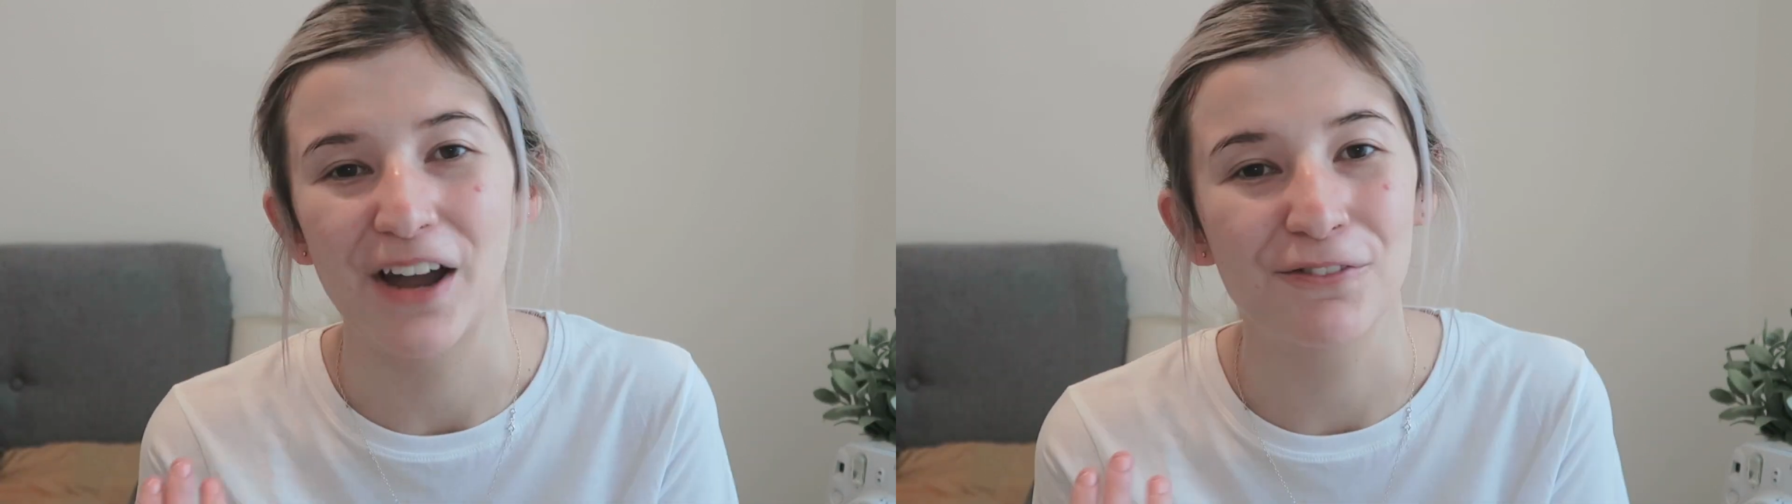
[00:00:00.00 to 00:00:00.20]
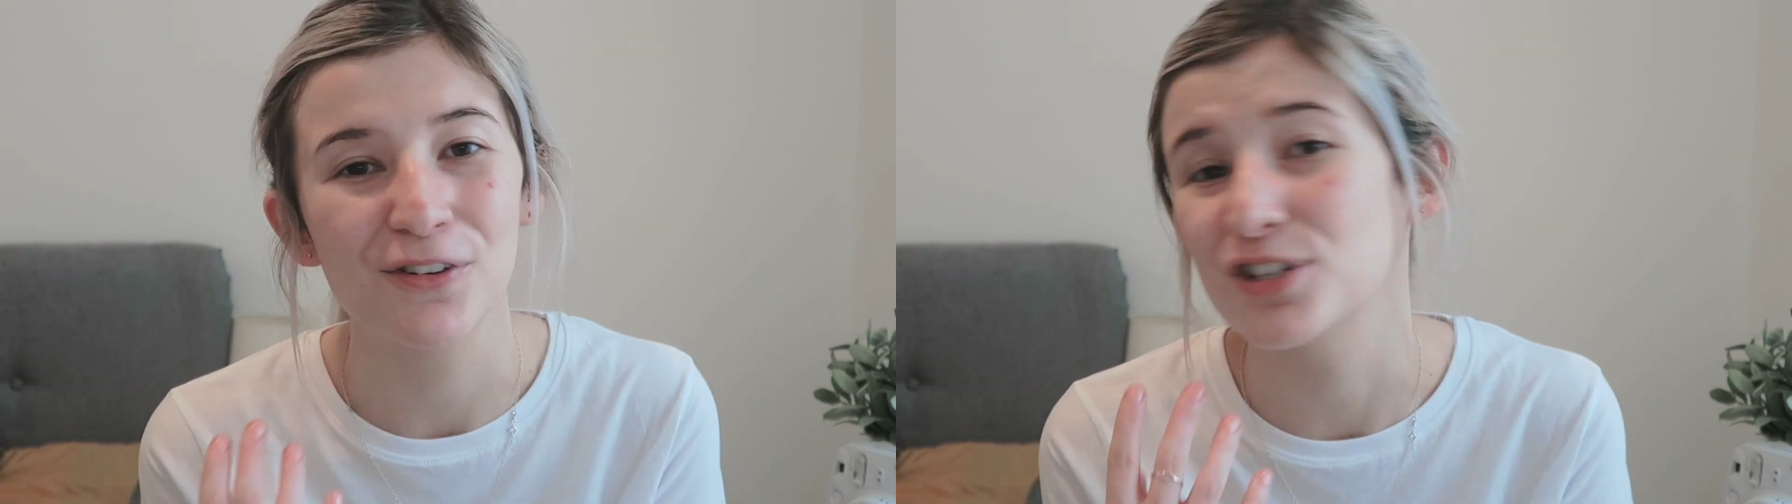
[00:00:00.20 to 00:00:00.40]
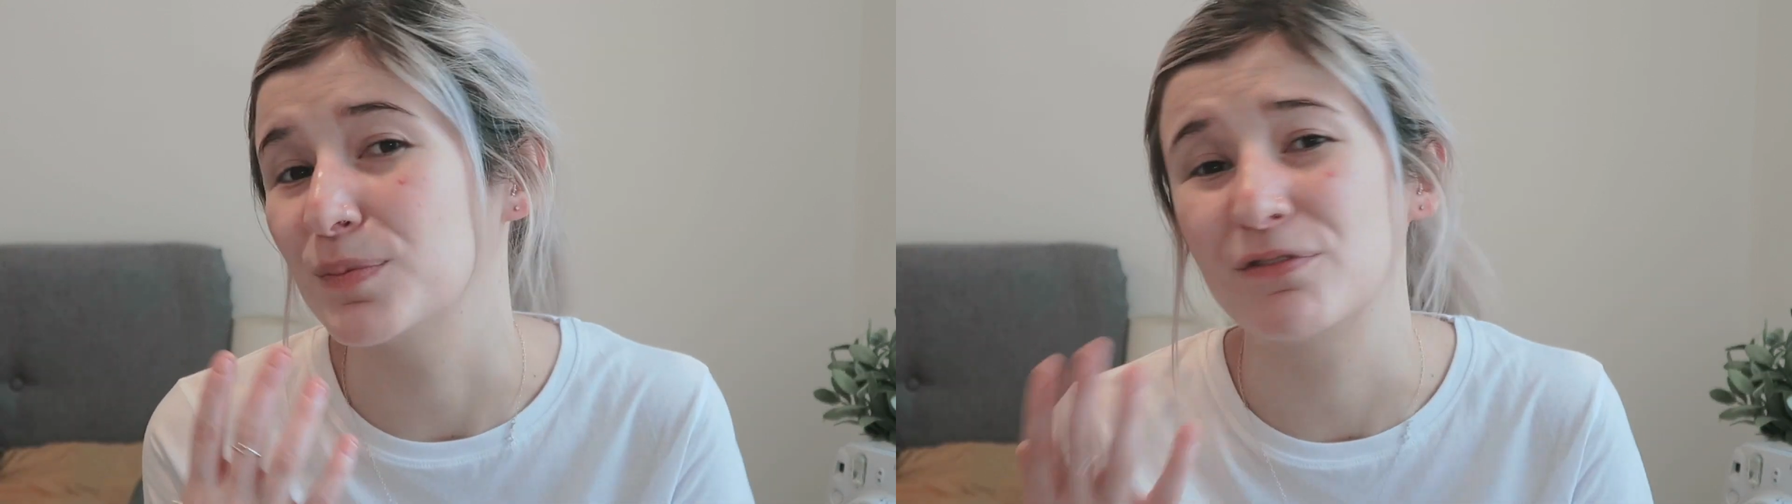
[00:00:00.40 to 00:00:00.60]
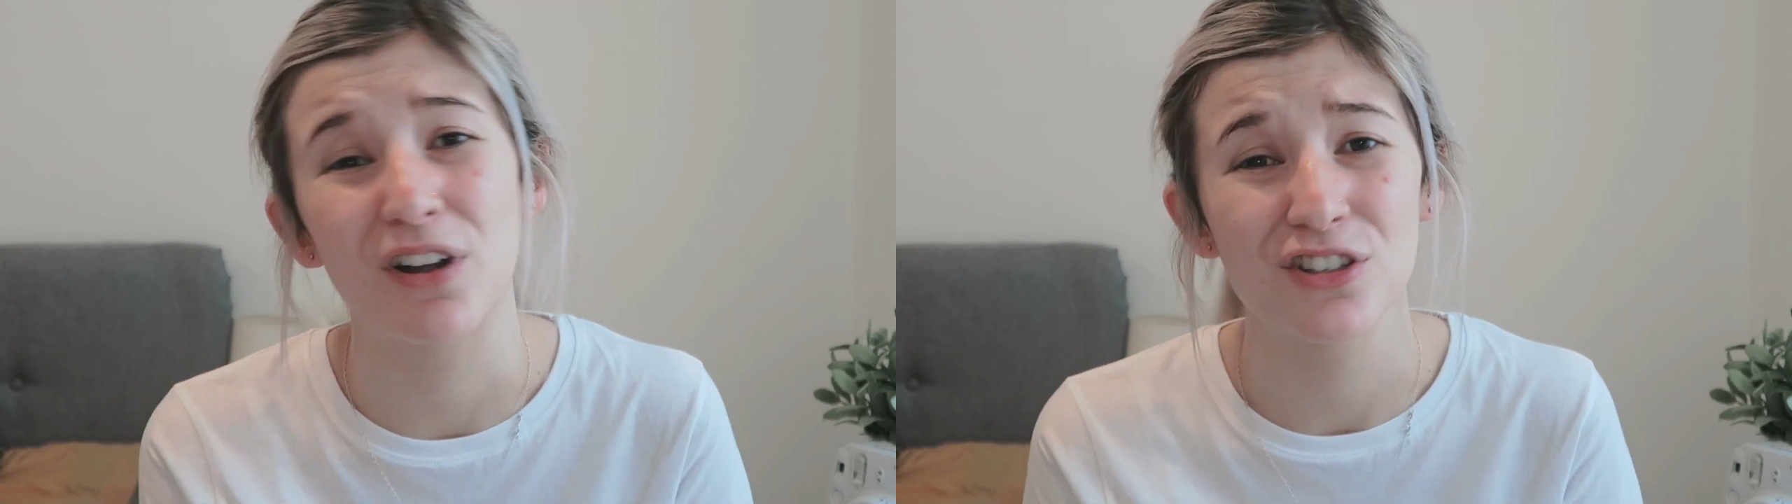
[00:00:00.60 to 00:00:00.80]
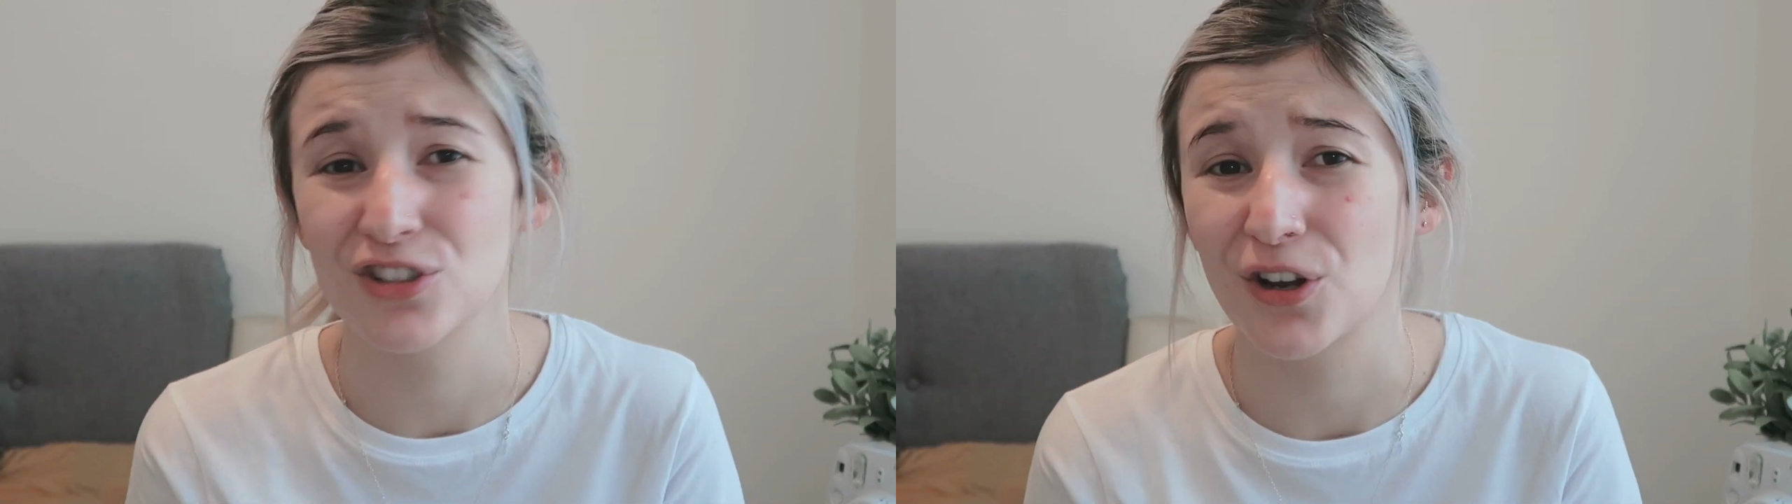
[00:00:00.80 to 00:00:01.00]
I thought it'd just be
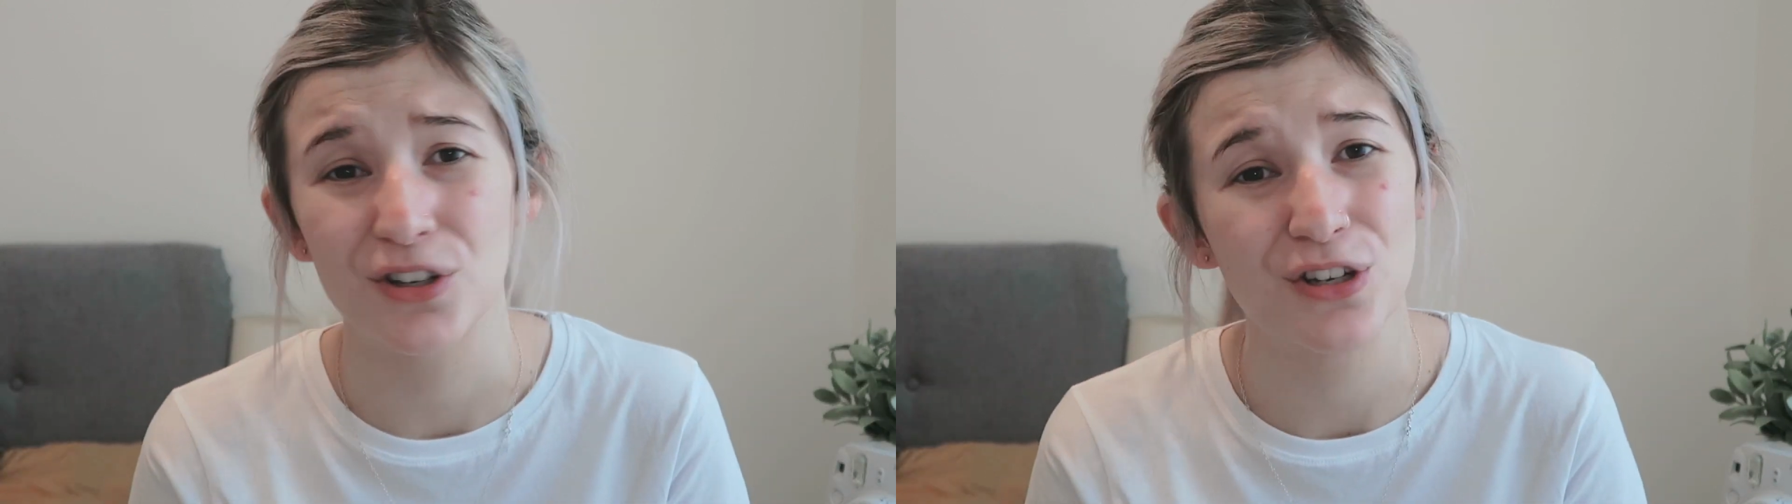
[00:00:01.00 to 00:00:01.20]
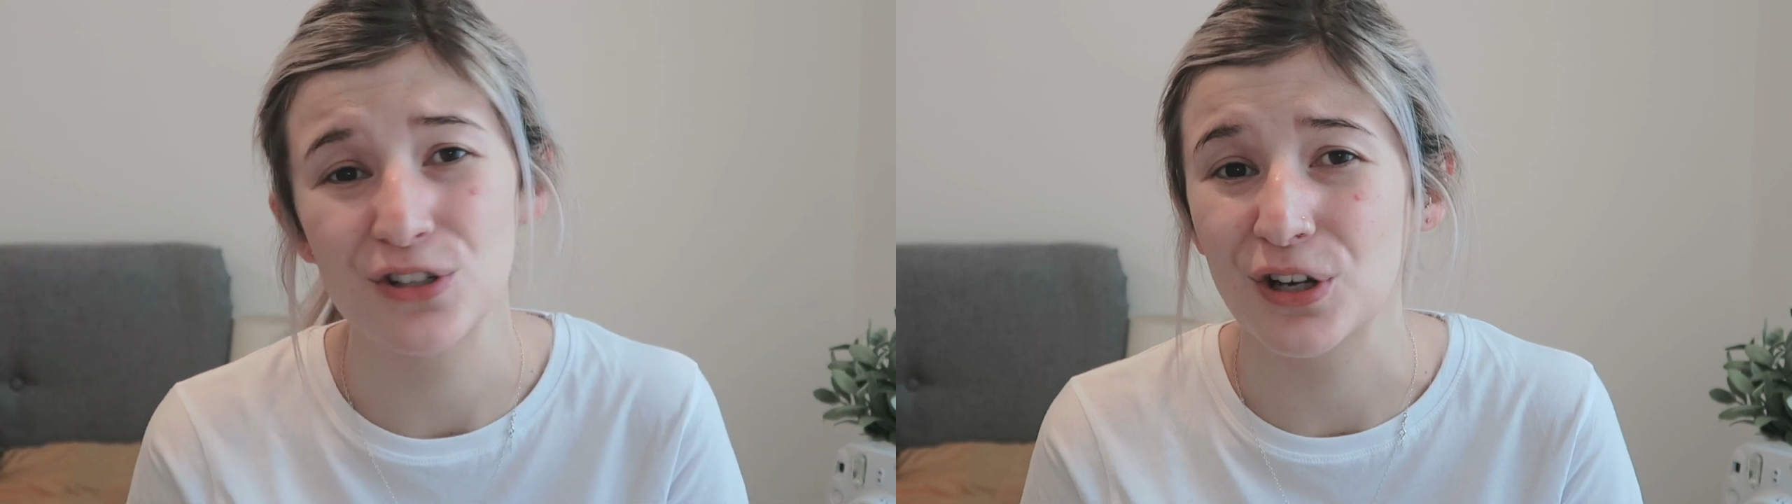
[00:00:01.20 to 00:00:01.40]
fun to show you